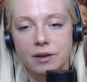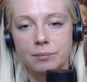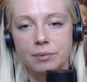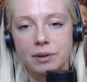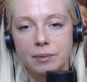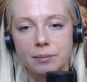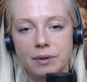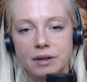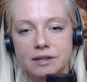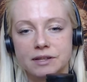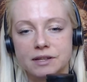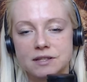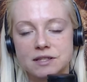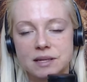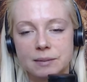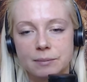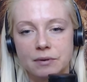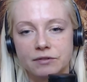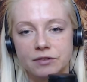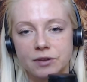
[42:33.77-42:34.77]
implemented
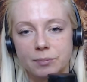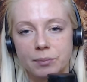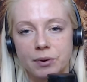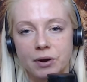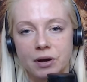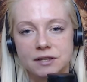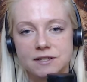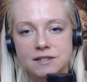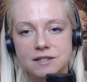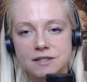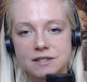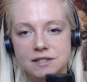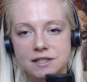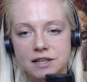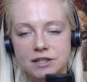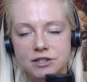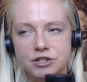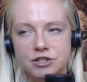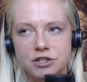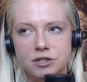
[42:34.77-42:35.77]
some of the
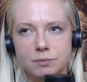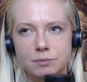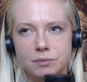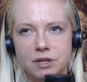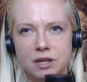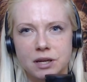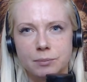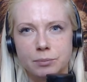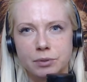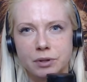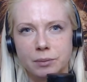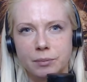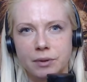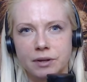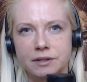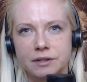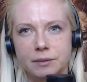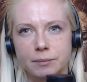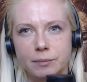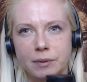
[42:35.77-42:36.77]
policies that shouldn't be
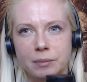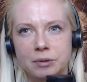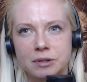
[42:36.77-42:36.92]
implemented.